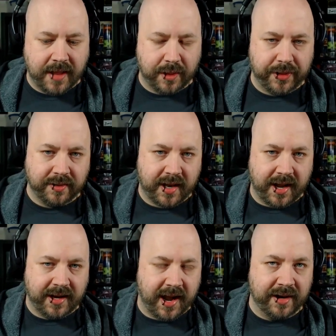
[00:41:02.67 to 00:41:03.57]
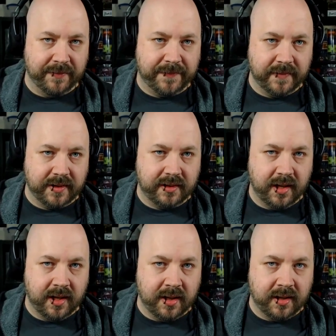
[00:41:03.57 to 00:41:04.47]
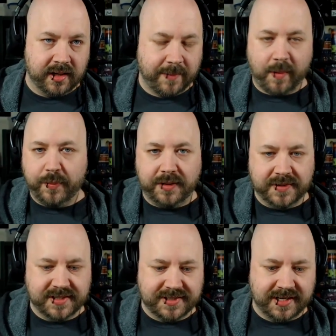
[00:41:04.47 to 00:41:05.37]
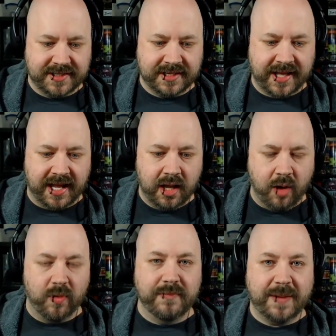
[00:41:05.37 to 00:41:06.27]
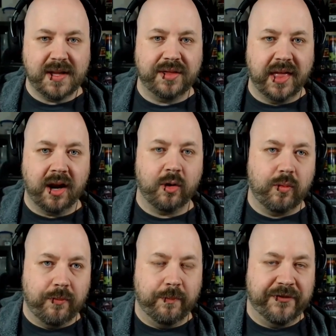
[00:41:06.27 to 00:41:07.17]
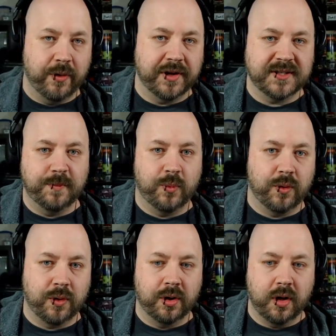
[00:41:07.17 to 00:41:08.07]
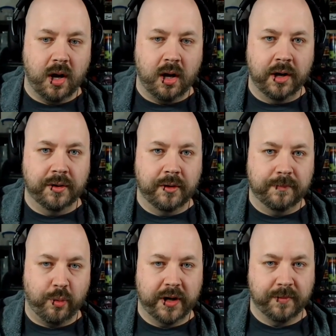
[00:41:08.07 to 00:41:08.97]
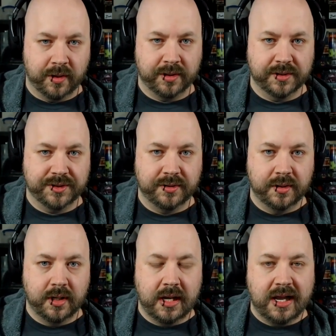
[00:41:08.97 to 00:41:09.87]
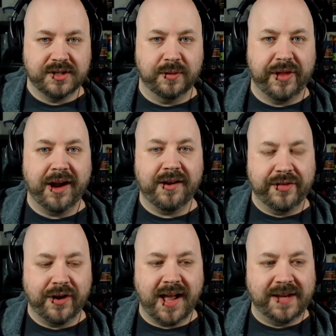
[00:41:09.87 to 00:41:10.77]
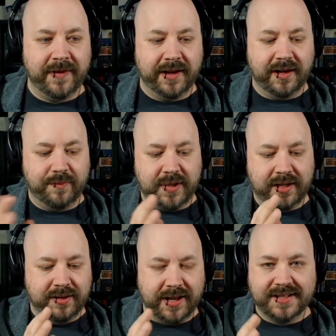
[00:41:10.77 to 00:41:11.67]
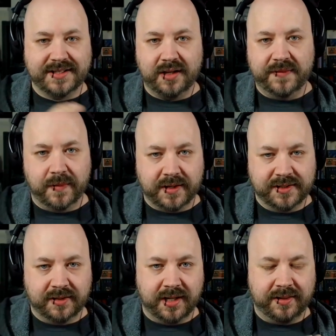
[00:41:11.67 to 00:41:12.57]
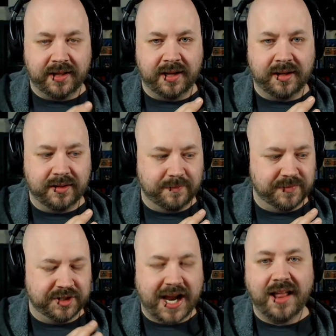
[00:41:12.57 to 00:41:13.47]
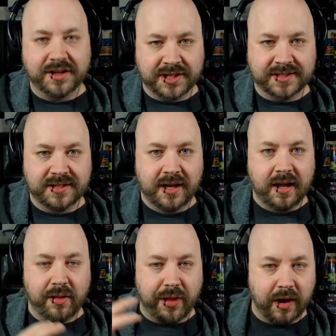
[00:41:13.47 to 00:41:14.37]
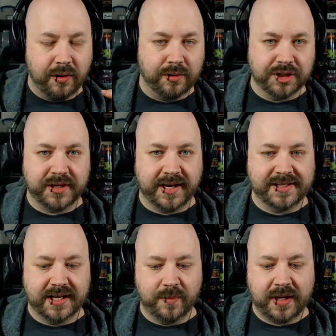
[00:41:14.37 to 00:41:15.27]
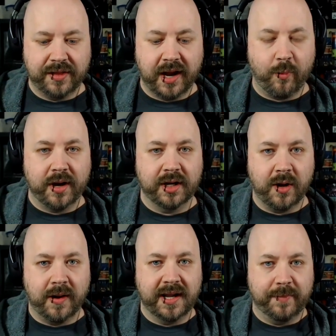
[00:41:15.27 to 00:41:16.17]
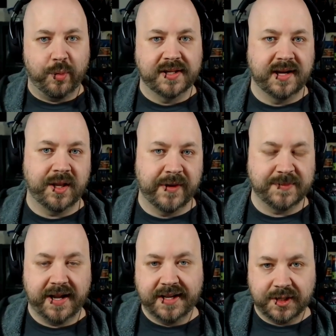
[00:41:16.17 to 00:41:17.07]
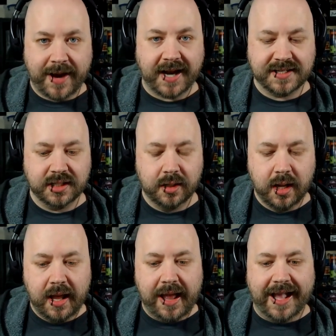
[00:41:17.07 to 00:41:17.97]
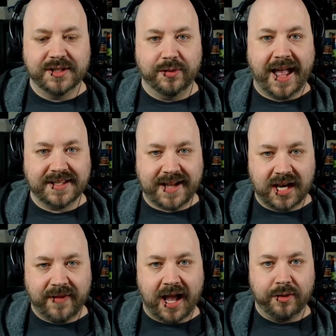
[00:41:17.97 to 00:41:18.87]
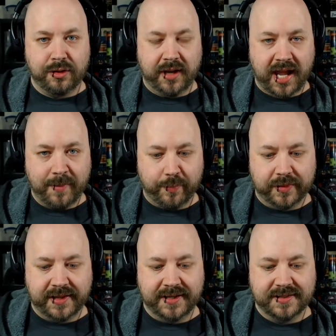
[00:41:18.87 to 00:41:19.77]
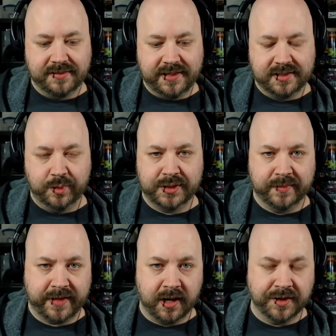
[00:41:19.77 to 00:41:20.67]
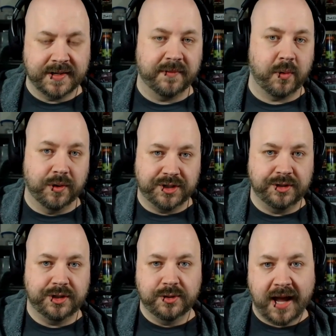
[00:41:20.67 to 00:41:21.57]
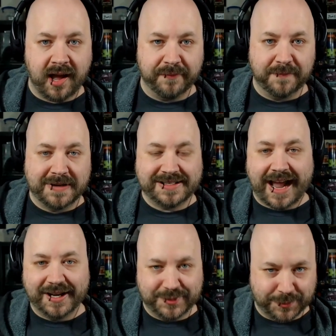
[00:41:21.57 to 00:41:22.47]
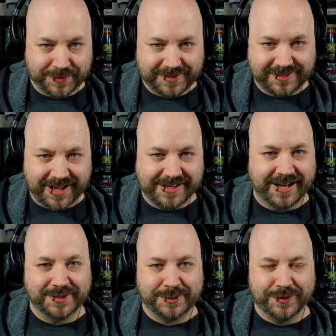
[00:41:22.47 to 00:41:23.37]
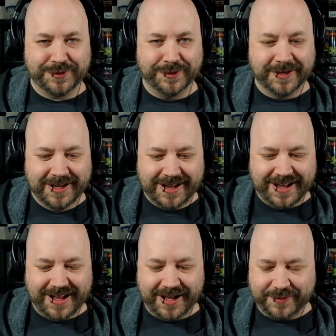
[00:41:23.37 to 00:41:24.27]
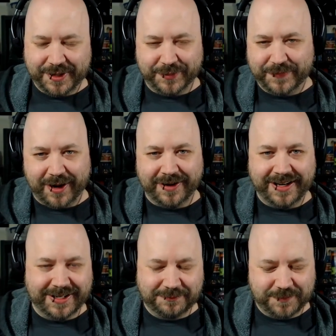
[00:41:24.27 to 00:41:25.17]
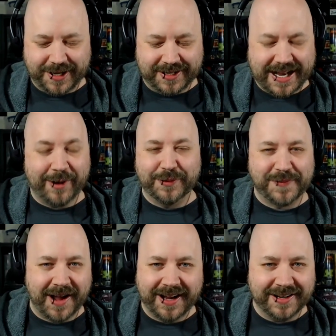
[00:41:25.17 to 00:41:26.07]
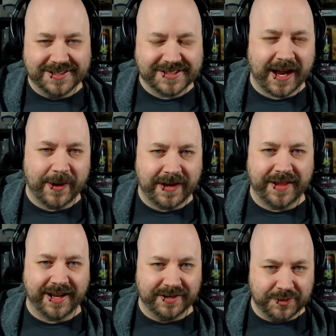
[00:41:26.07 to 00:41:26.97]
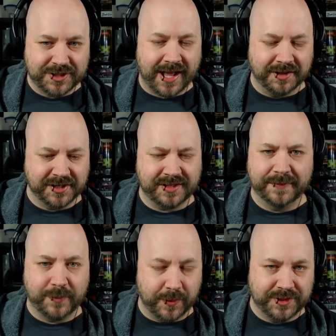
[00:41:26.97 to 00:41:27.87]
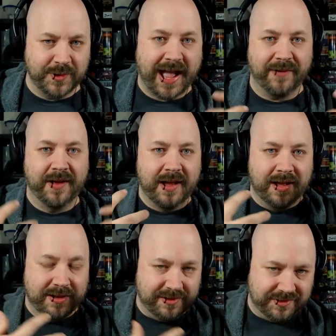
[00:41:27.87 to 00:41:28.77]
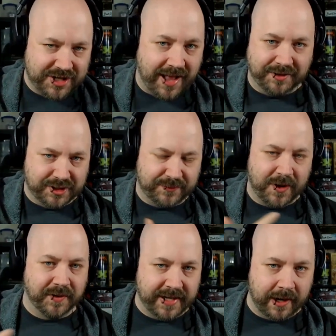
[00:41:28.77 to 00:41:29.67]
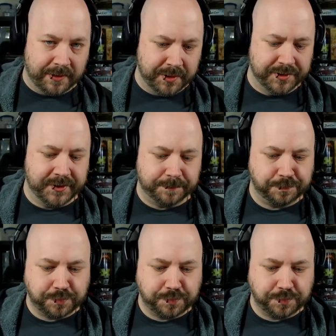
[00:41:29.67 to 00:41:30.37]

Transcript: And the thing that I kind of came up with was this idea that, well, maybe they're focused more on point markers. So they're not even going to be necessarily focused on like the challenges. Their whole shtick is going to be they want to go and get points in other ways by interacting. And so that's kind of how you came up with these solutions of characters. Now, of course, you do have dinosaurs, and dinosaurs are very terrifying and scary, and they can do challenges. And of course, you have challenges for all the characters.